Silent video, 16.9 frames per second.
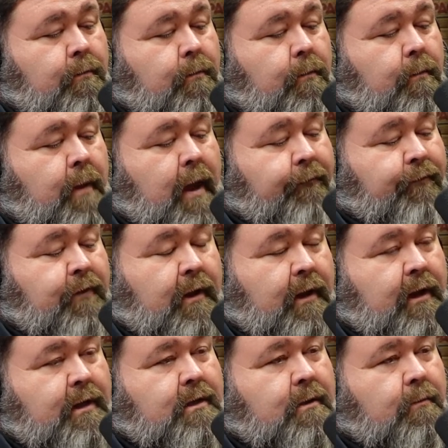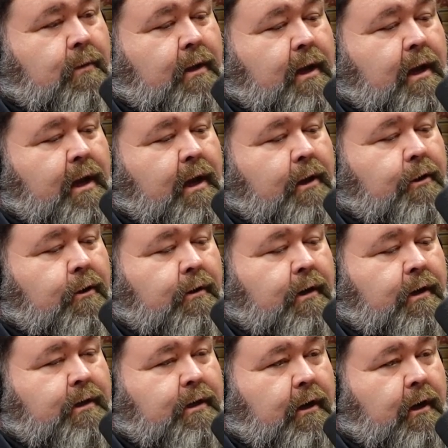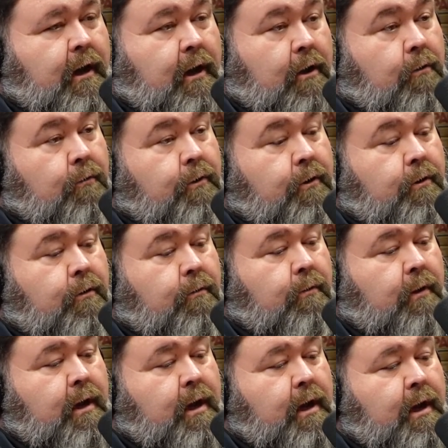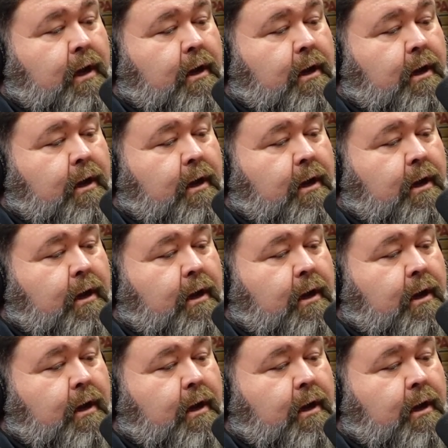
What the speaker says: have to lease some land. You don't necessarily own your own land,